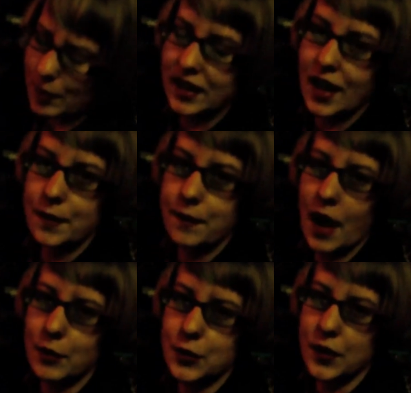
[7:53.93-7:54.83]
time in my
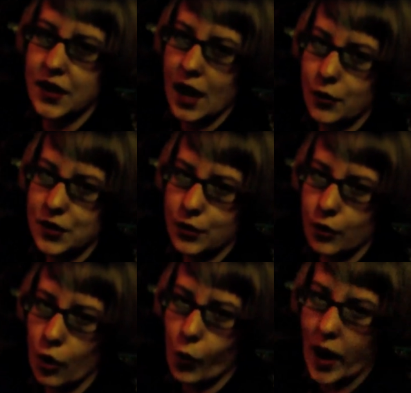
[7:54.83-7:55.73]
life, I was
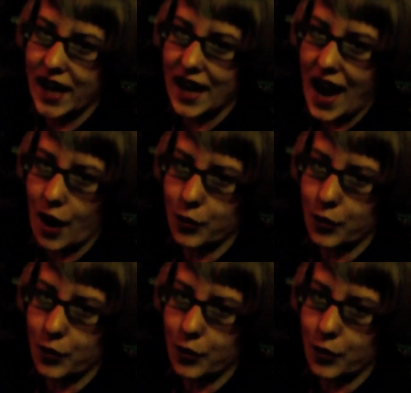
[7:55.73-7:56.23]
without a way